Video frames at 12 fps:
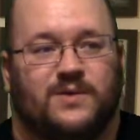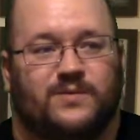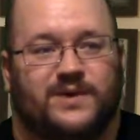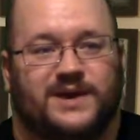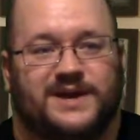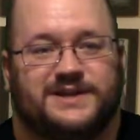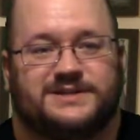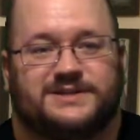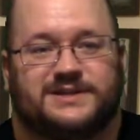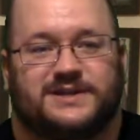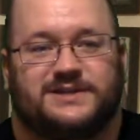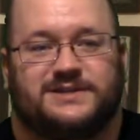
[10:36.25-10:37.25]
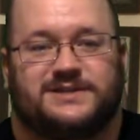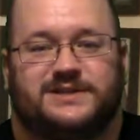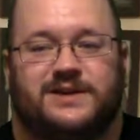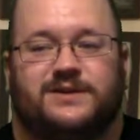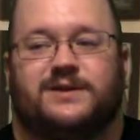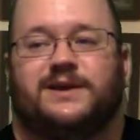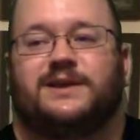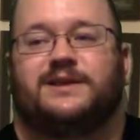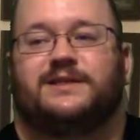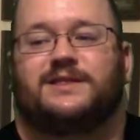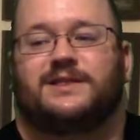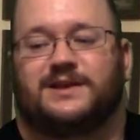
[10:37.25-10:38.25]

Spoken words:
which, considering